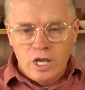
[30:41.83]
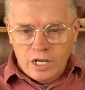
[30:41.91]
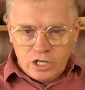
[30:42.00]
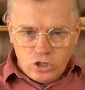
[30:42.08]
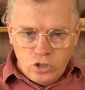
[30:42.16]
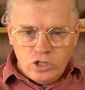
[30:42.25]

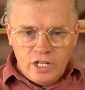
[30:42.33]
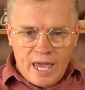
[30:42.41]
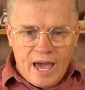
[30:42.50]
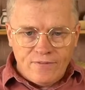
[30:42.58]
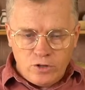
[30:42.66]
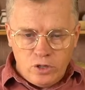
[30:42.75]
Because usually
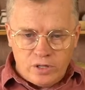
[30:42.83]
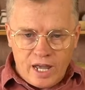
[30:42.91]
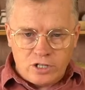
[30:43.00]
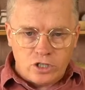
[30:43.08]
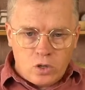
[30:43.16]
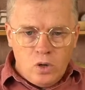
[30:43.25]
after you
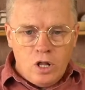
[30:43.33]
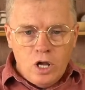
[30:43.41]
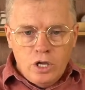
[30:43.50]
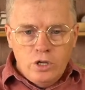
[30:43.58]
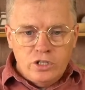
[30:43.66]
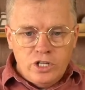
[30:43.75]
attach the coil,
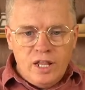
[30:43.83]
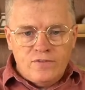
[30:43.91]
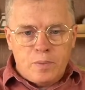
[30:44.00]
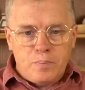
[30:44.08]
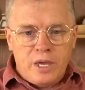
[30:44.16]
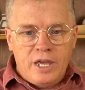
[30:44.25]
you still have to
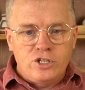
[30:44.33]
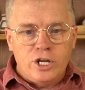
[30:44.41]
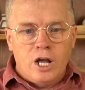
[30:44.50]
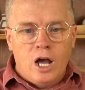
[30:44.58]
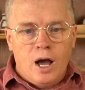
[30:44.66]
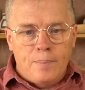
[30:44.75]
pinch it
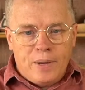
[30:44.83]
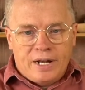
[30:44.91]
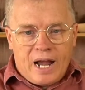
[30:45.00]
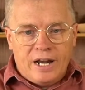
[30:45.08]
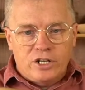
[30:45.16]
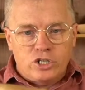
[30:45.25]
up and
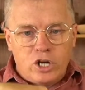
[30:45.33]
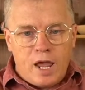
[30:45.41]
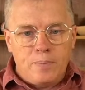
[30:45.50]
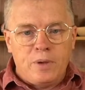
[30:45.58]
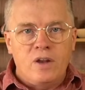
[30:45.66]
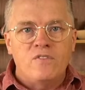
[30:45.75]
kind of
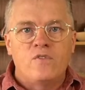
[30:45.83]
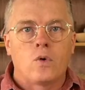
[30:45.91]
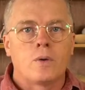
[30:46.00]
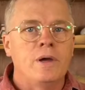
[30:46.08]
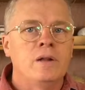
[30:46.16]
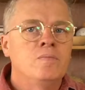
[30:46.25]
shape it,
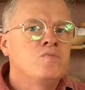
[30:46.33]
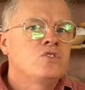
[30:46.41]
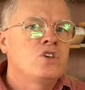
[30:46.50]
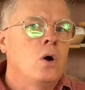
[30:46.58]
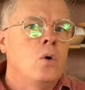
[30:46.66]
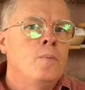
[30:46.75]
form it.
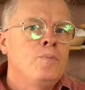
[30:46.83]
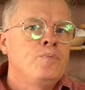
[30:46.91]
So